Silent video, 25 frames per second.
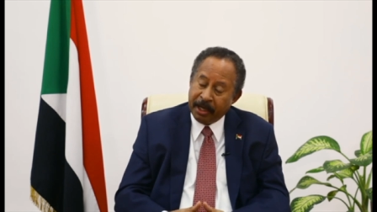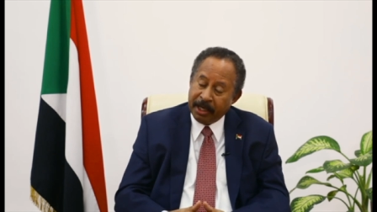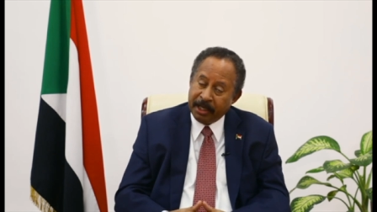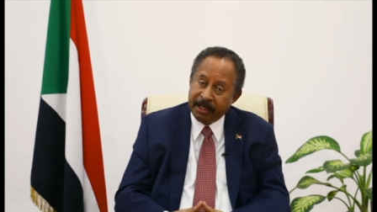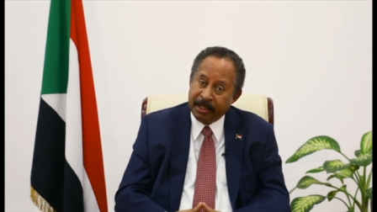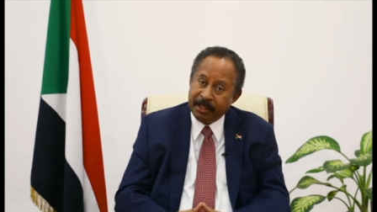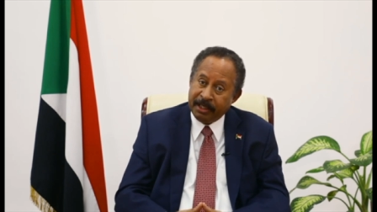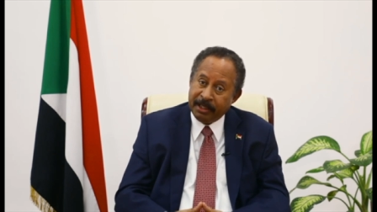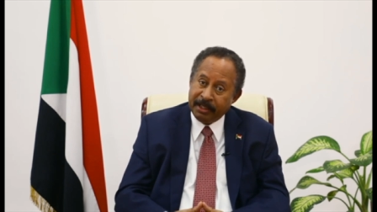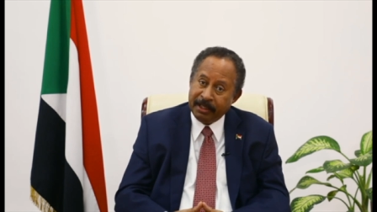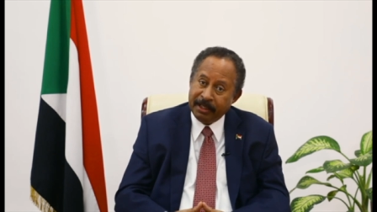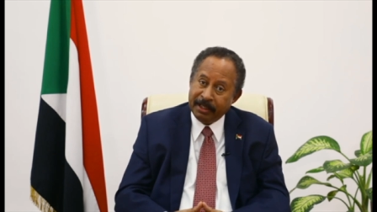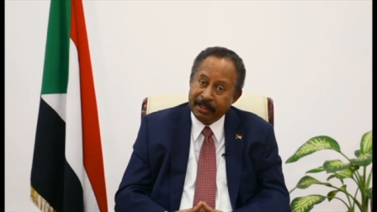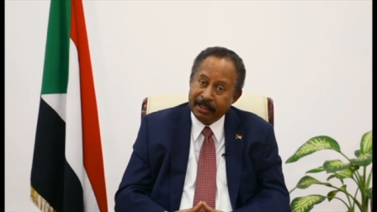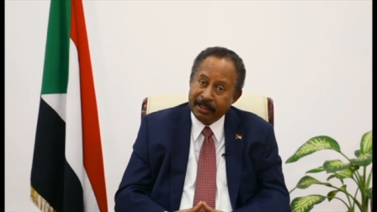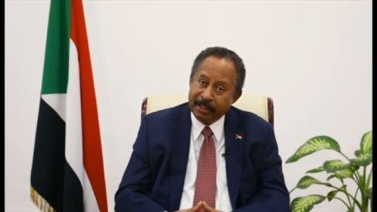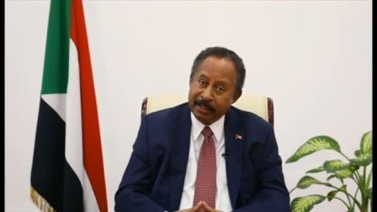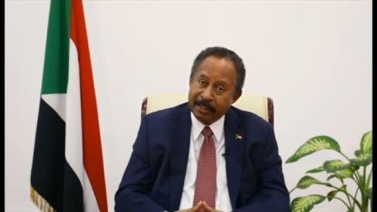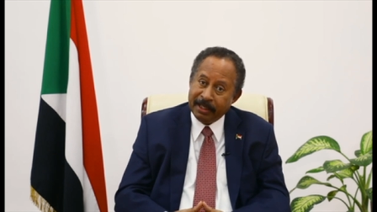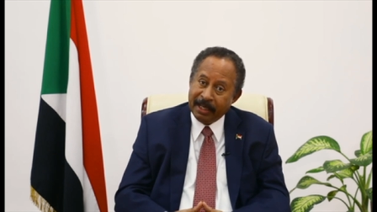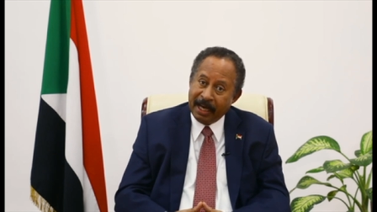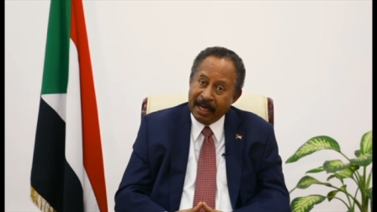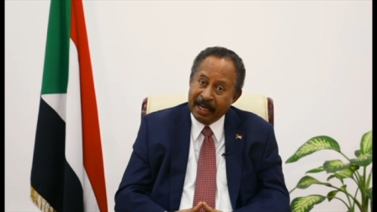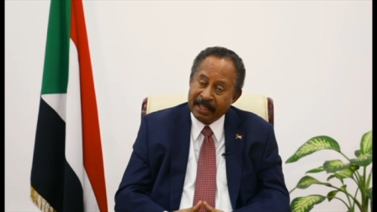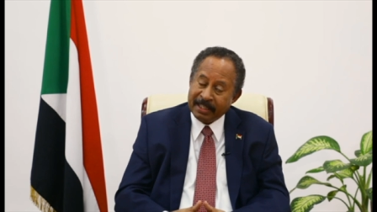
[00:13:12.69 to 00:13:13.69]
any
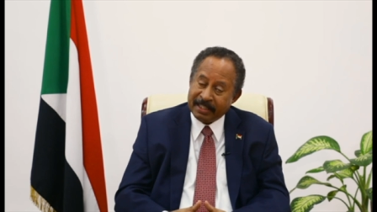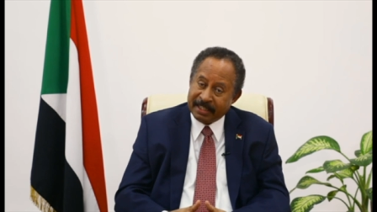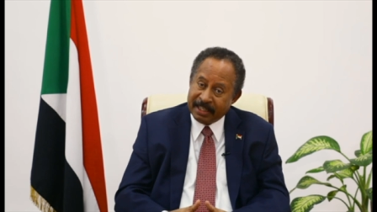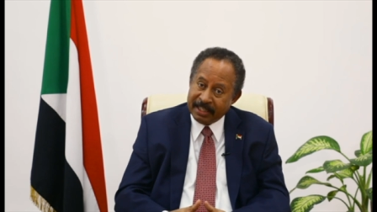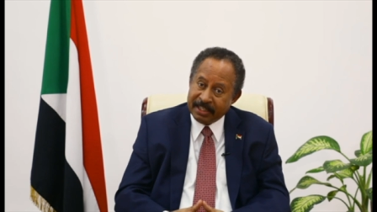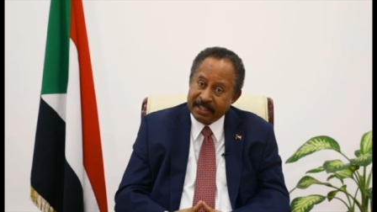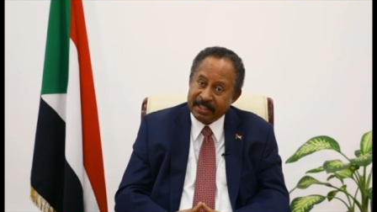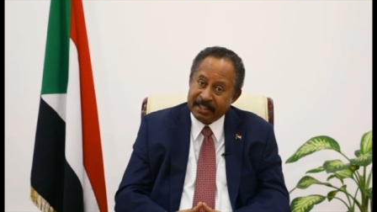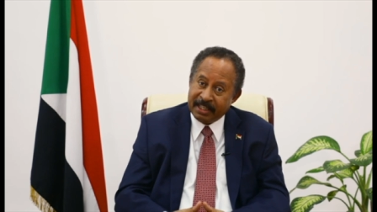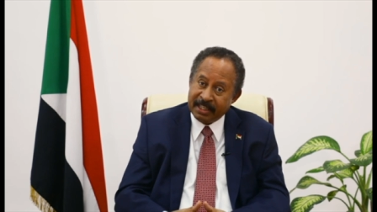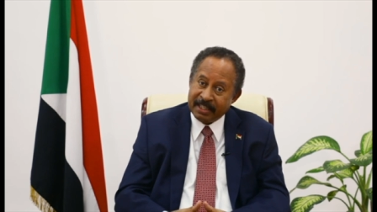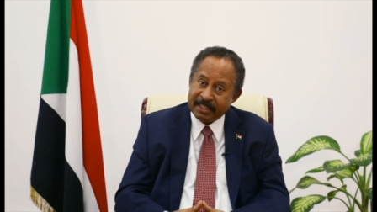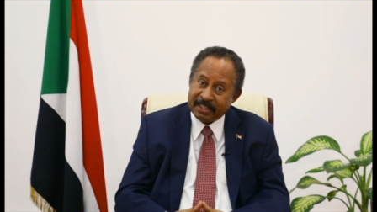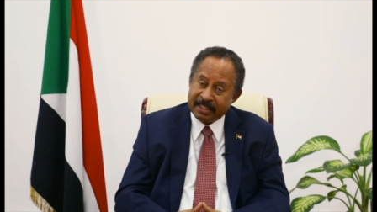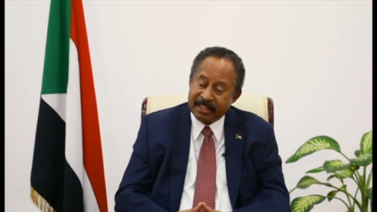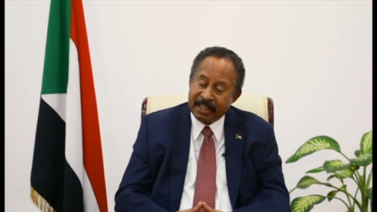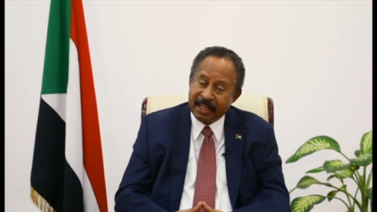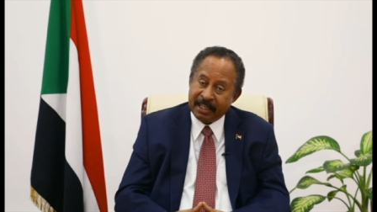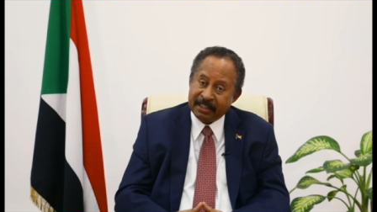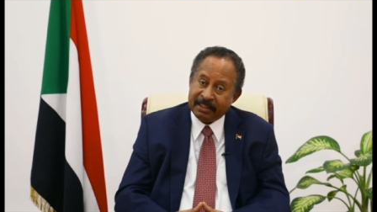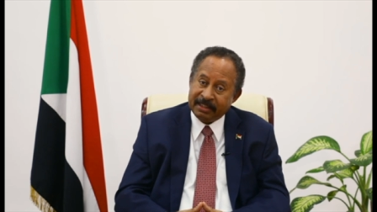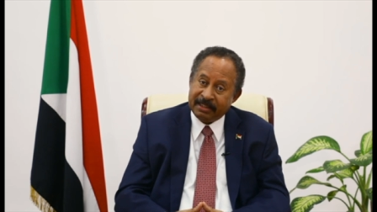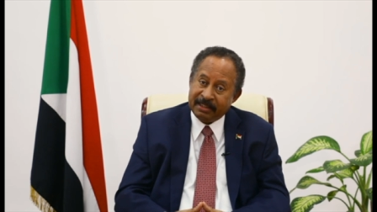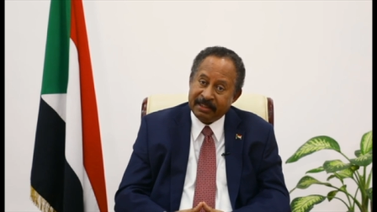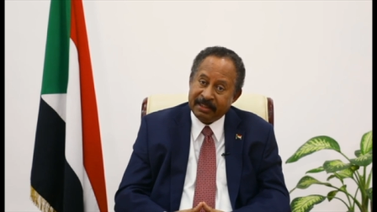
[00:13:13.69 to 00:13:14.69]
assistance
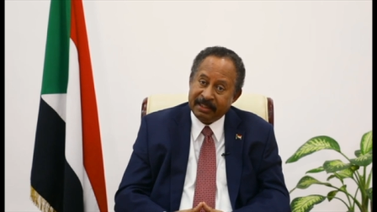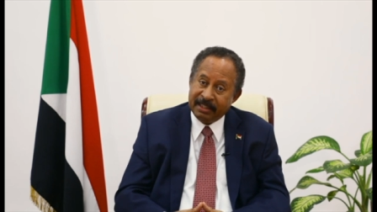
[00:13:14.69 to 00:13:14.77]
that